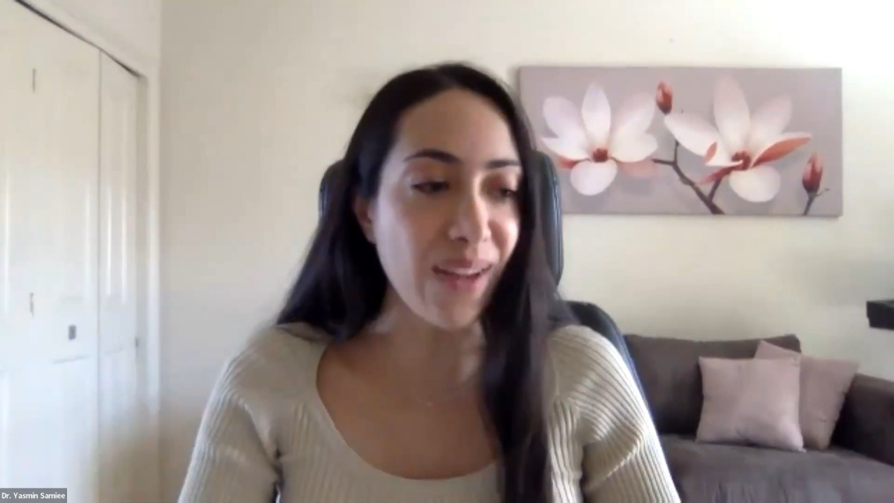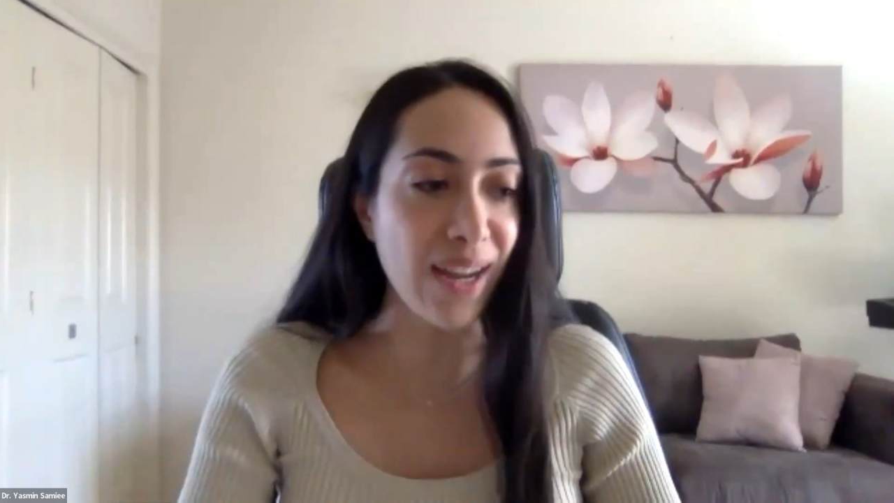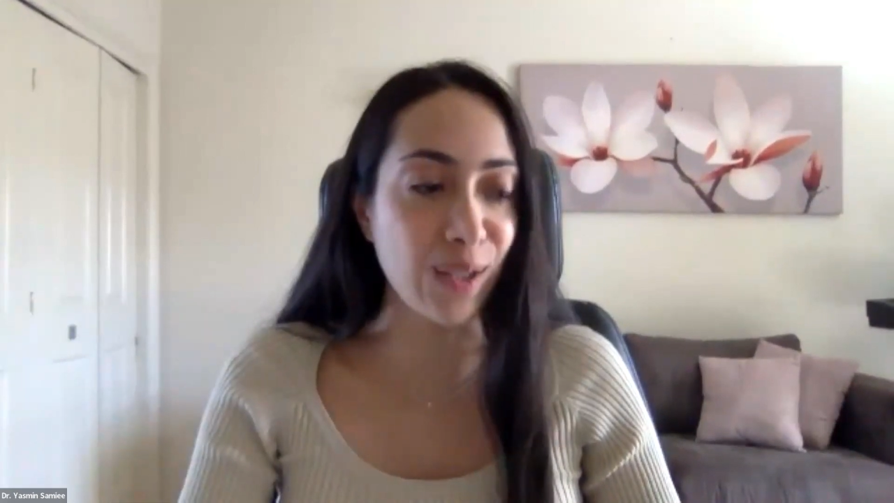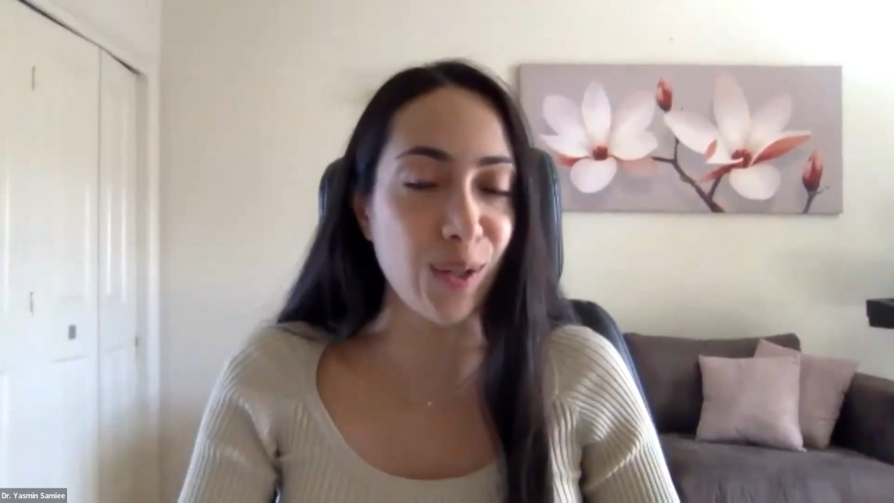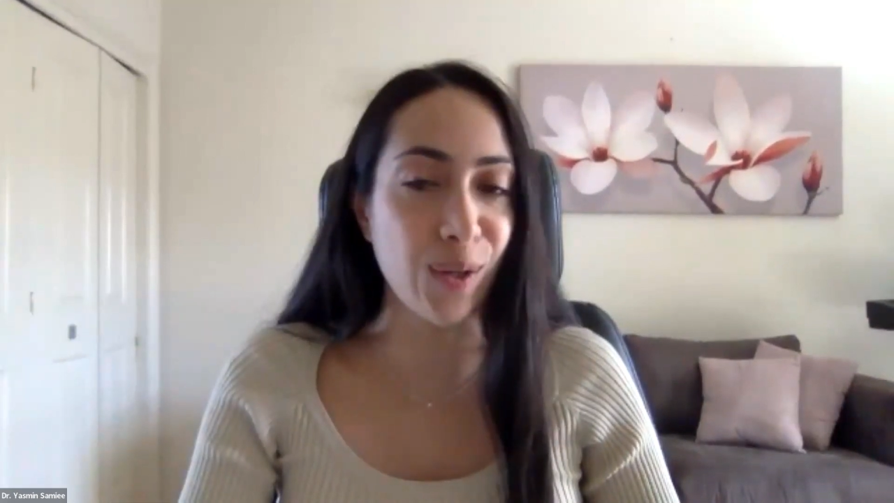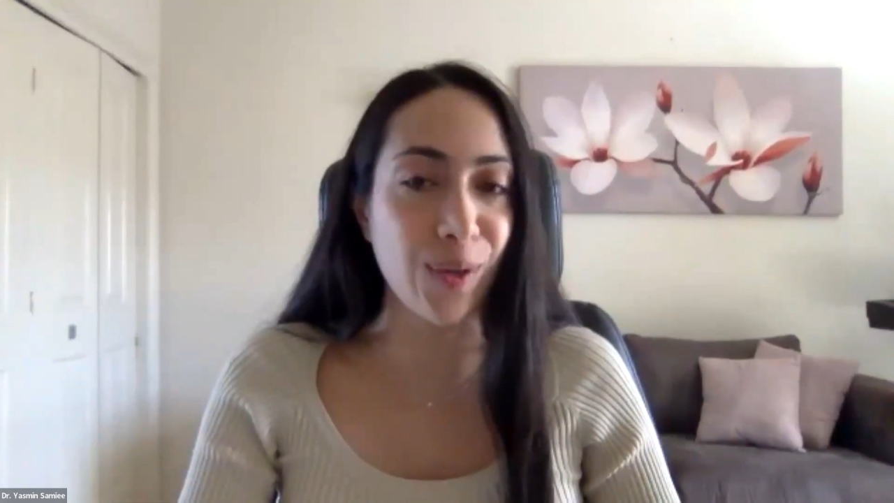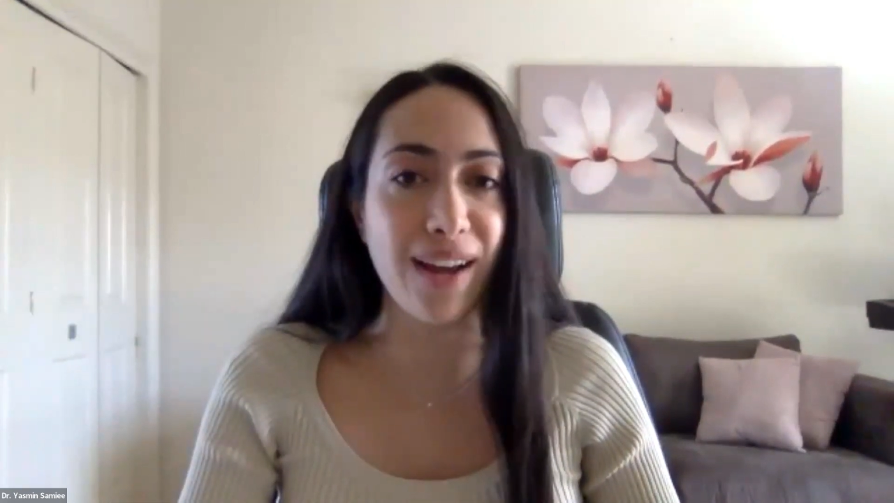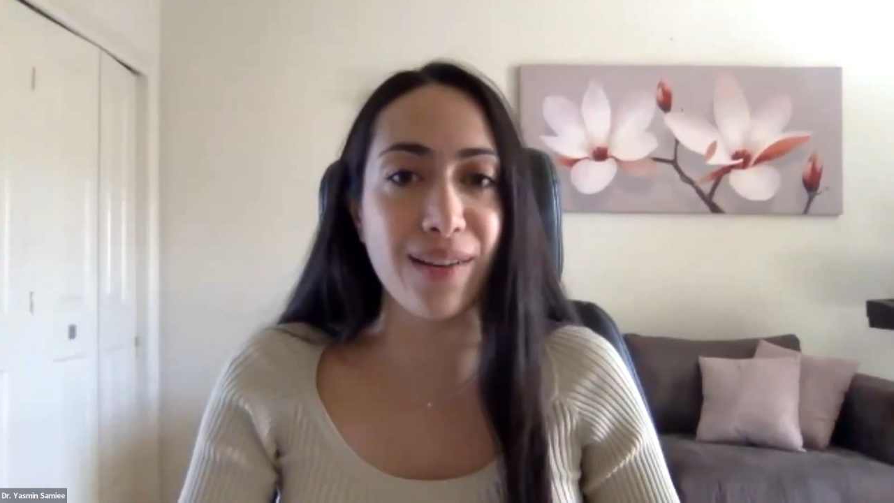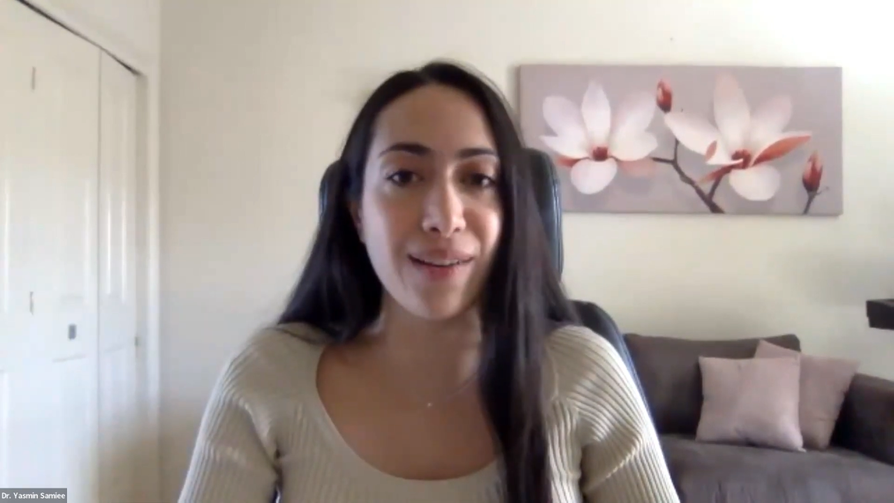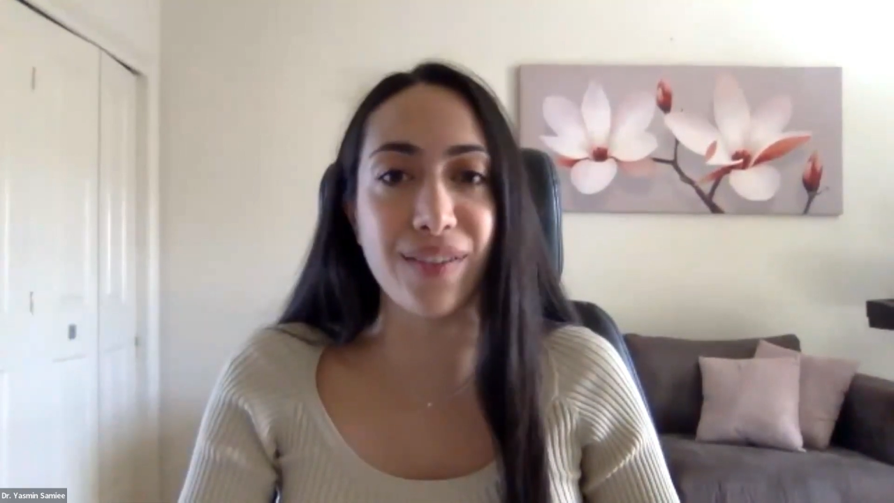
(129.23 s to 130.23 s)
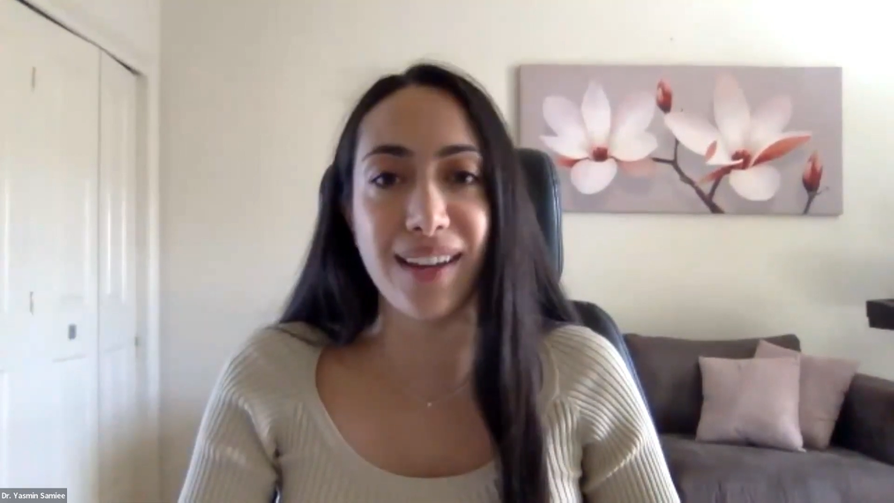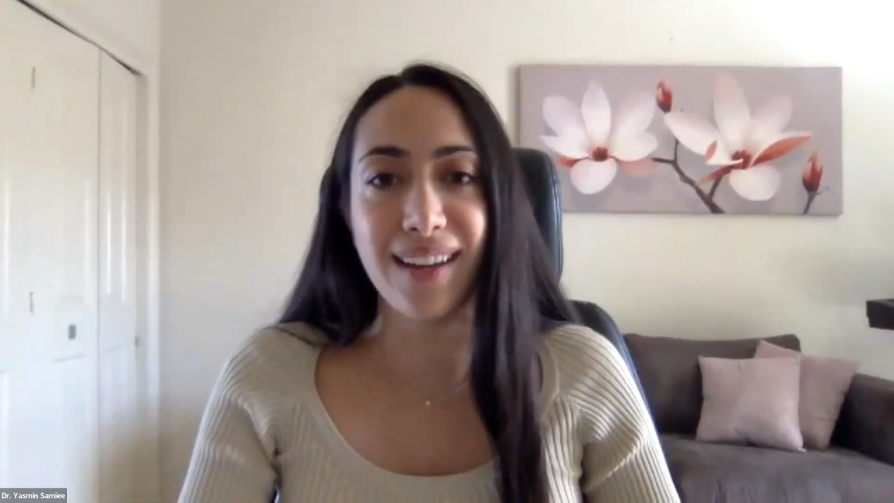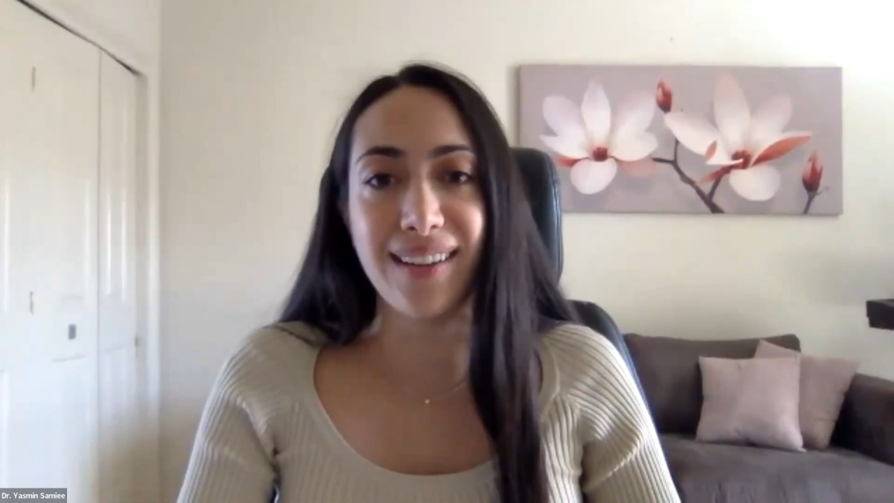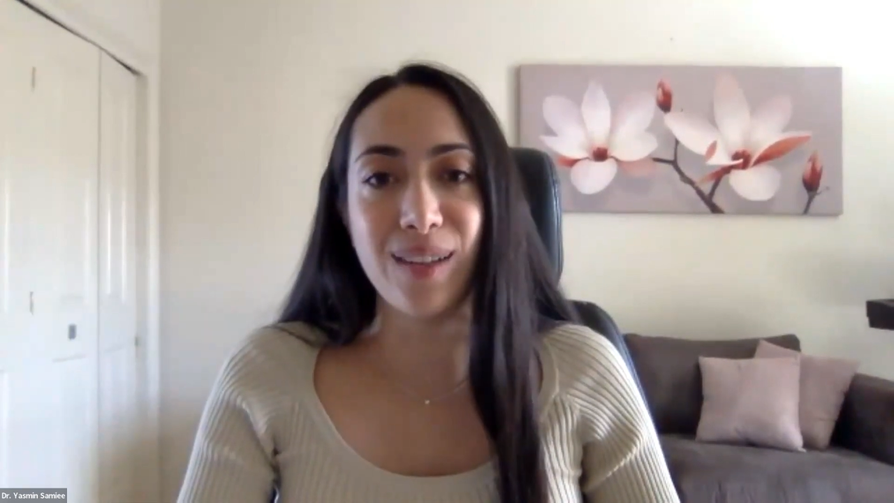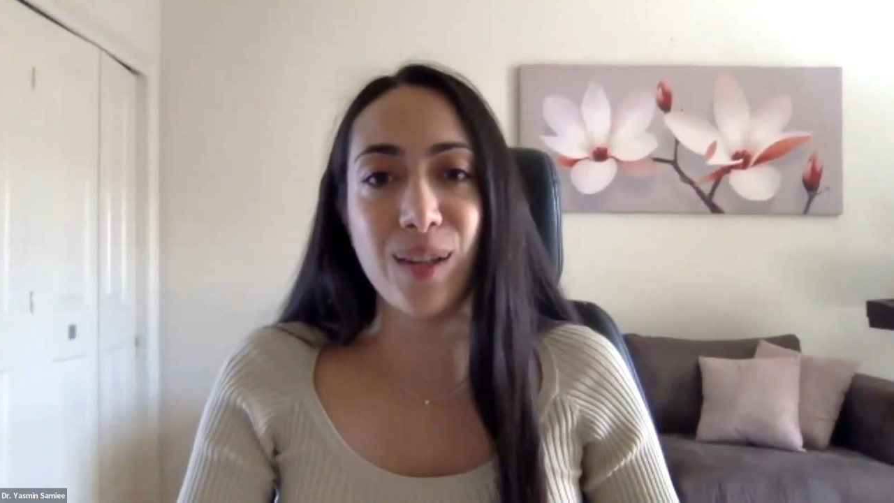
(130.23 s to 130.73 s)
And so I've
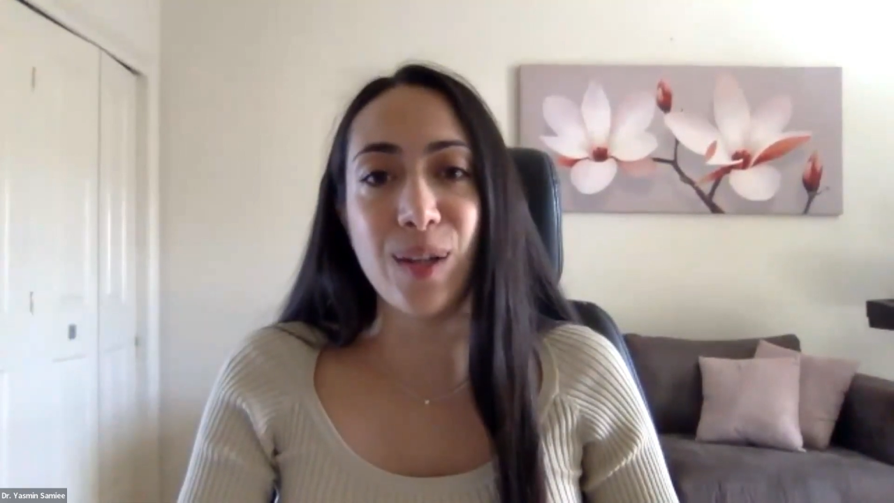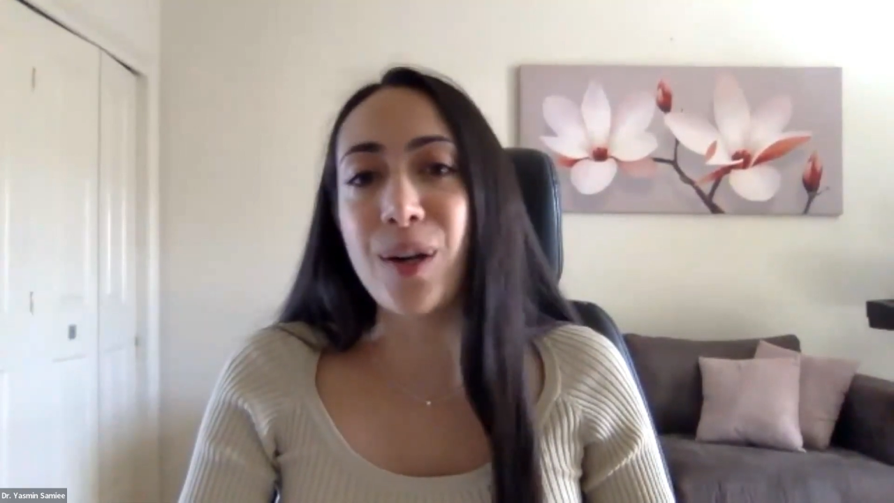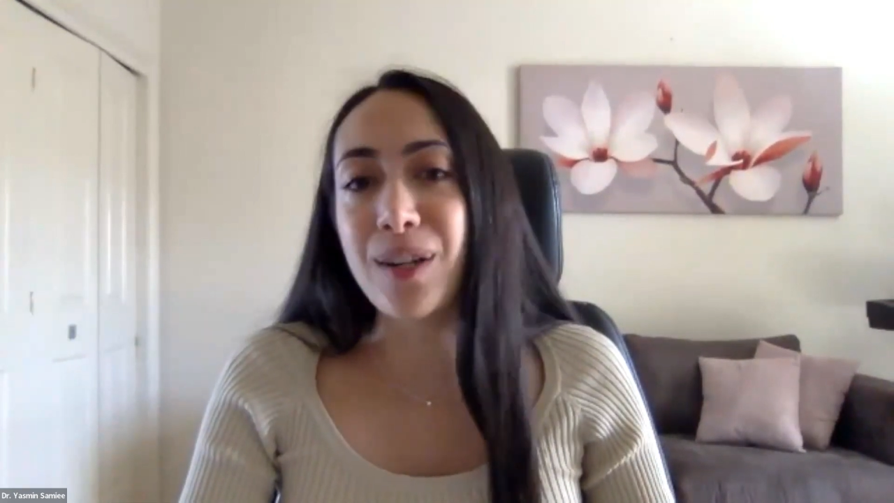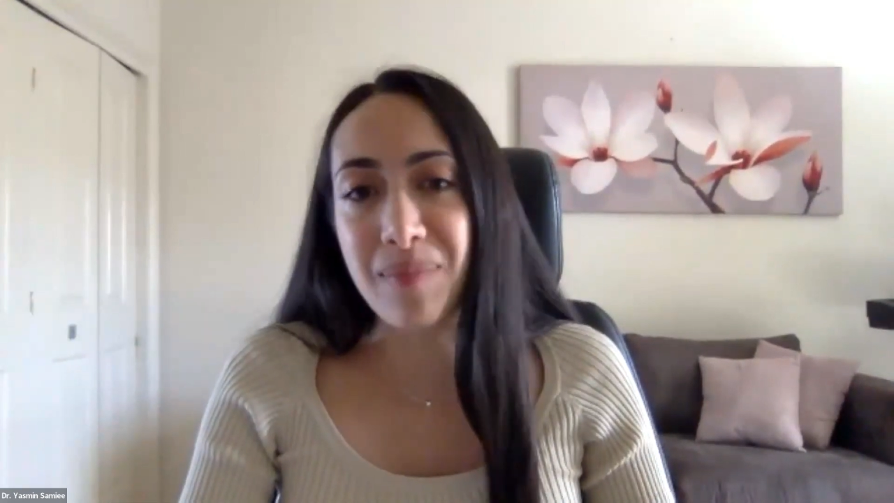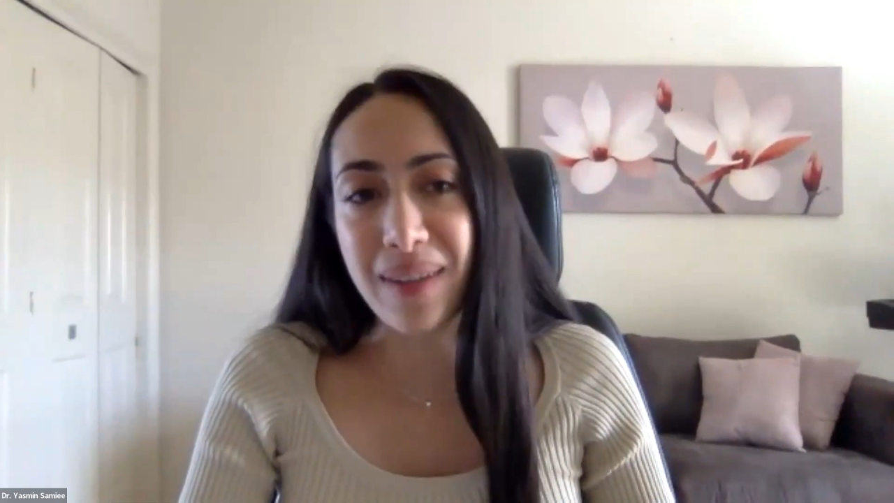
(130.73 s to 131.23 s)
learned